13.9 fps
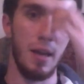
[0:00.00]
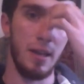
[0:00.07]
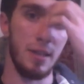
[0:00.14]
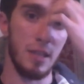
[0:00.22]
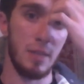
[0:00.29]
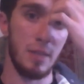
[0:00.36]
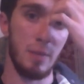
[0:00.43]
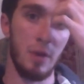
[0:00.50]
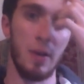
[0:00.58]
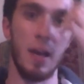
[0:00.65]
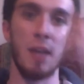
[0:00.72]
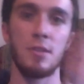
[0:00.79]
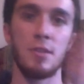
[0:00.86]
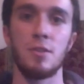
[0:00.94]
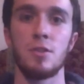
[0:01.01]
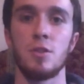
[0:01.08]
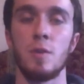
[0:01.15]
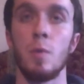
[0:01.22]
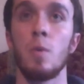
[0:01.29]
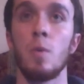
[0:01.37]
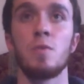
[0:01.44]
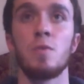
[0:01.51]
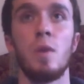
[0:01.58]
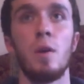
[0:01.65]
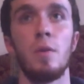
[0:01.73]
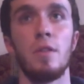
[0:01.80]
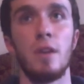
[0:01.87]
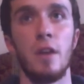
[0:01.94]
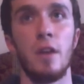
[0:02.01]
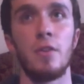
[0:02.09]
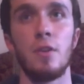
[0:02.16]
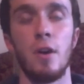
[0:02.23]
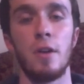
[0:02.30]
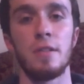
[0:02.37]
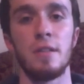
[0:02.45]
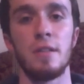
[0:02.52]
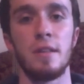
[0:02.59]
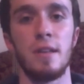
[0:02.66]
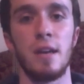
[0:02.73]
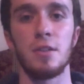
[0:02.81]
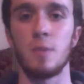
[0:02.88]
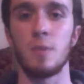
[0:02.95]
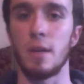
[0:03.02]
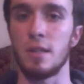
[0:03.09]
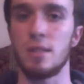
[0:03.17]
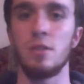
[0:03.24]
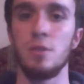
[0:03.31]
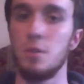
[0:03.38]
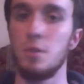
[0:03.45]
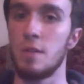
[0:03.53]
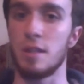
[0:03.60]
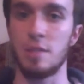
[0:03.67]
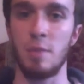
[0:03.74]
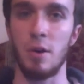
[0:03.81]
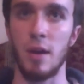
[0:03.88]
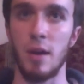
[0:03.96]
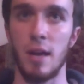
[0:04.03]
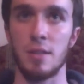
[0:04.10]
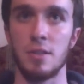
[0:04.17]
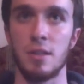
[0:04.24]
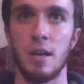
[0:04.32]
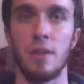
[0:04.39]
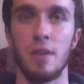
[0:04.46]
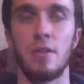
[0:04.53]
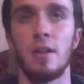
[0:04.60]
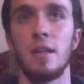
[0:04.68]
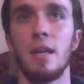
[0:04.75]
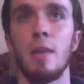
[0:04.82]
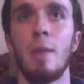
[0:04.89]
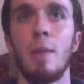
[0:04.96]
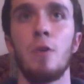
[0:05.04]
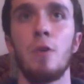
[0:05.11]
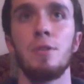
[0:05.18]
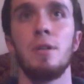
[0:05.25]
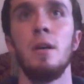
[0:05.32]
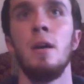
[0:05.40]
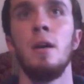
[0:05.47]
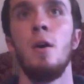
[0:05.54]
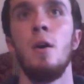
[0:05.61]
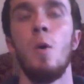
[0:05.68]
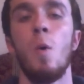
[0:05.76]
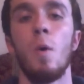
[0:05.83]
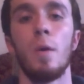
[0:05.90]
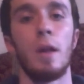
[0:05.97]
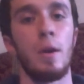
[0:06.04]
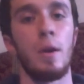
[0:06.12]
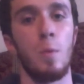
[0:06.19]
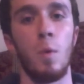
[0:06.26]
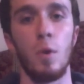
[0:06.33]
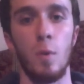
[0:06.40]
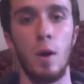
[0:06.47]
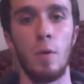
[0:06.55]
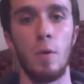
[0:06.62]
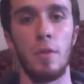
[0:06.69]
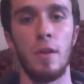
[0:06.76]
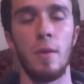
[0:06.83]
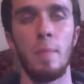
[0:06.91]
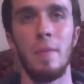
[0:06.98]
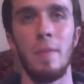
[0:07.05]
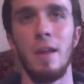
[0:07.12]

He's a spellcaster, so he works well with the other cards in the deck, so I can still use that spellcaster kind of thing to get him out, or like work well with him.